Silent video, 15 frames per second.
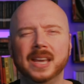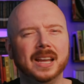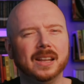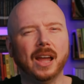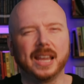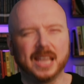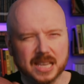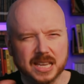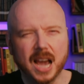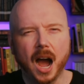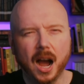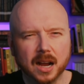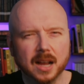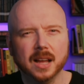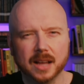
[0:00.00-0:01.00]
like
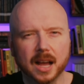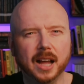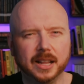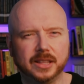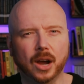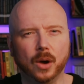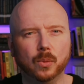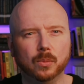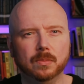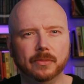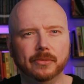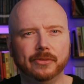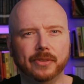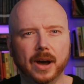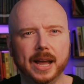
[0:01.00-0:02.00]
young adult
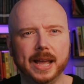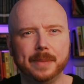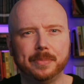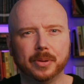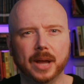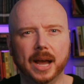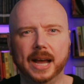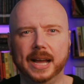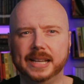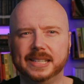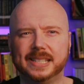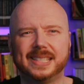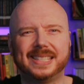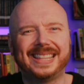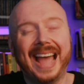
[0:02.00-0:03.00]
vibe,
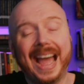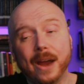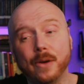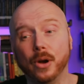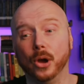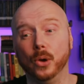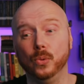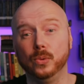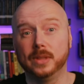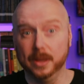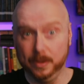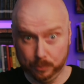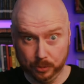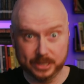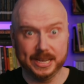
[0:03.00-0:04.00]
and Darrow,
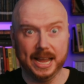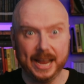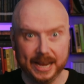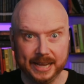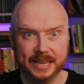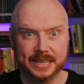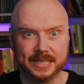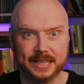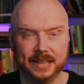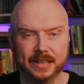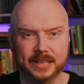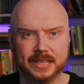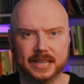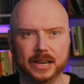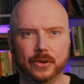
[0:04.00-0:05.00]
the protagonist in
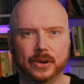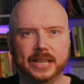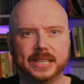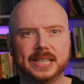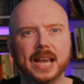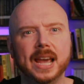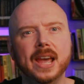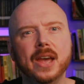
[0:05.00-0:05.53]
the series,